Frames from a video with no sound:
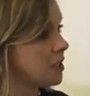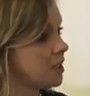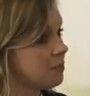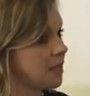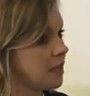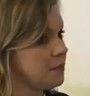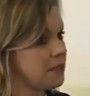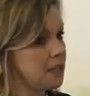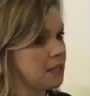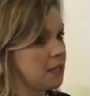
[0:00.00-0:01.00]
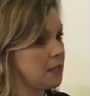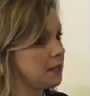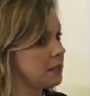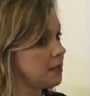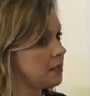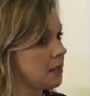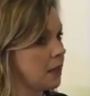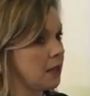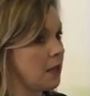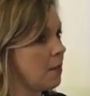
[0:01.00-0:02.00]
Sometimes it is
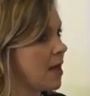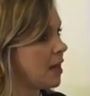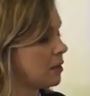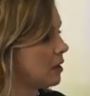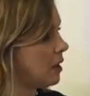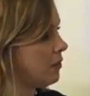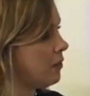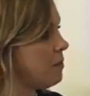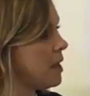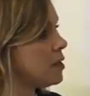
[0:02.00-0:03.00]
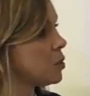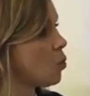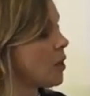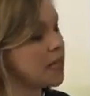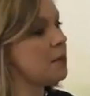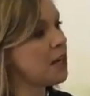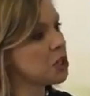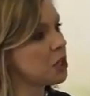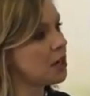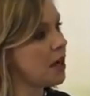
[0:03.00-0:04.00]
a matter of me just wanting to make
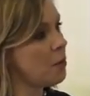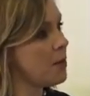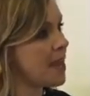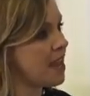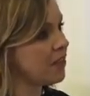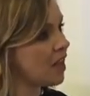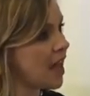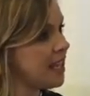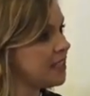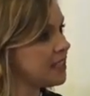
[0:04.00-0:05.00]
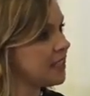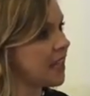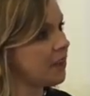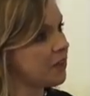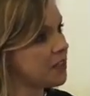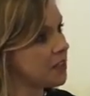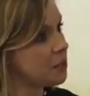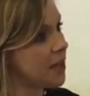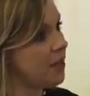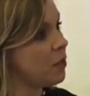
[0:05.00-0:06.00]
sure. We may have clients that, like, for instance,
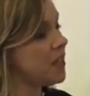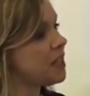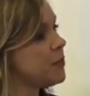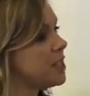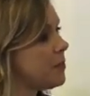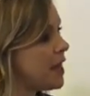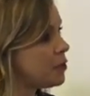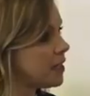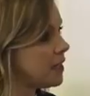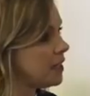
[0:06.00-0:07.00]
we had one that speaks Mandarin.